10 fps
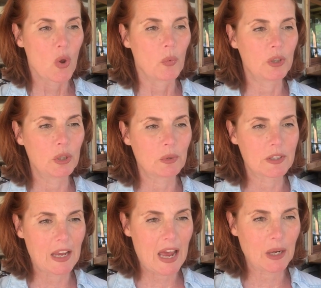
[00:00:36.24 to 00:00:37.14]
When you
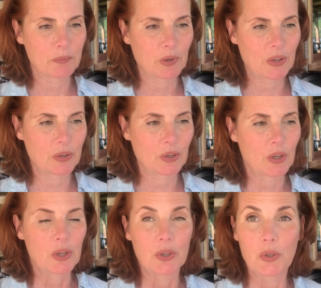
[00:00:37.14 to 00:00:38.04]
attack a brother,
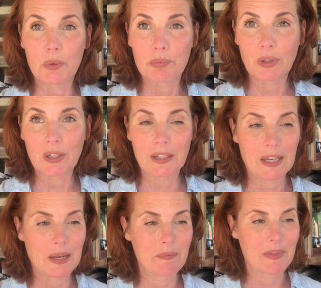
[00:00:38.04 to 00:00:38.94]
you
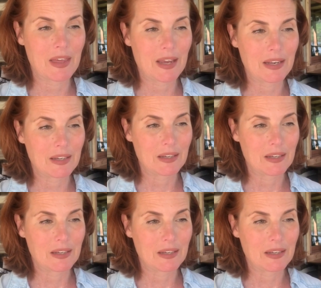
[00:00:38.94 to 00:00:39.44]
proclaim that